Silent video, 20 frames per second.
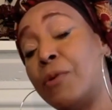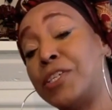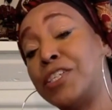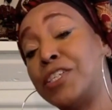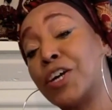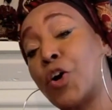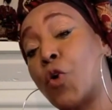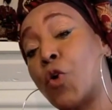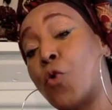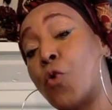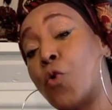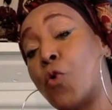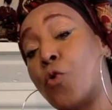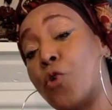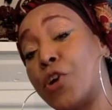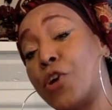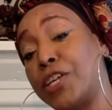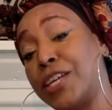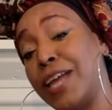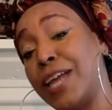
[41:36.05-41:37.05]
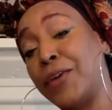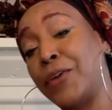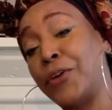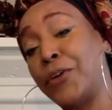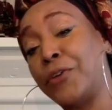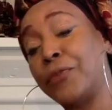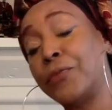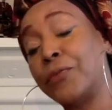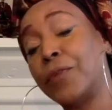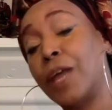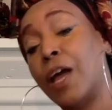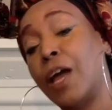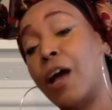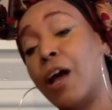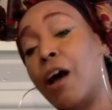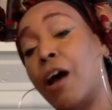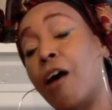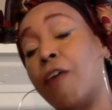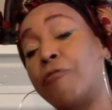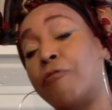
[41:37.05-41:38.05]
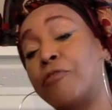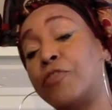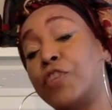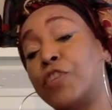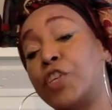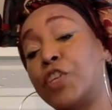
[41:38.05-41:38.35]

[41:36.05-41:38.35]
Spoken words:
I was the coordinator of